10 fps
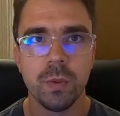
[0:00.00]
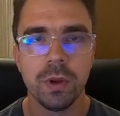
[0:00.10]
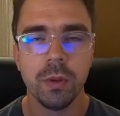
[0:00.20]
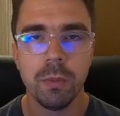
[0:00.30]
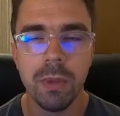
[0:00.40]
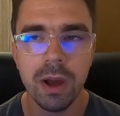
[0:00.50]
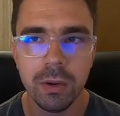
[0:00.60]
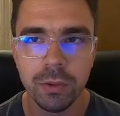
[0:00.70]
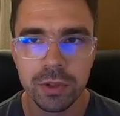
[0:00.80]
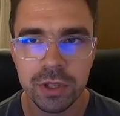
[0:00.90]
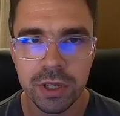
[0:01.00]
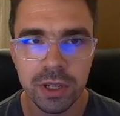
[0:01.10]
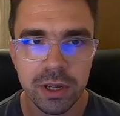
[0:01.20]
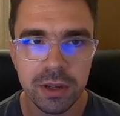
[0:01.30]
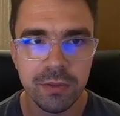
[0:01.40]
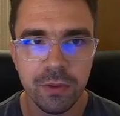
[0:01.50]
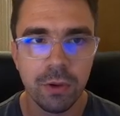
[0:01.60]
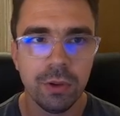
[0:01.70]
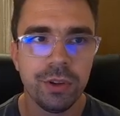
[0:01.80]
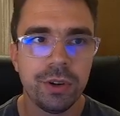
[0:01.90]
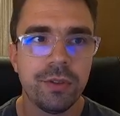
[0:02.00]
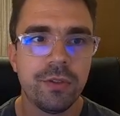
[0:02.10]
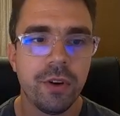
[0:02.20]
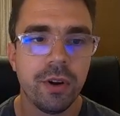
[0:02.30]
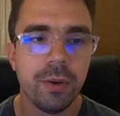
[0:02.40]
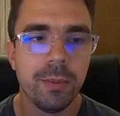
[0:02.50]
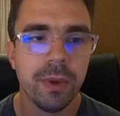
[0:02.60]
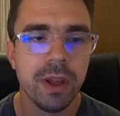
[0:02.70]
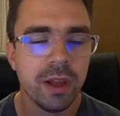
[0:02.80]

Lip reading: we'll mount a folder from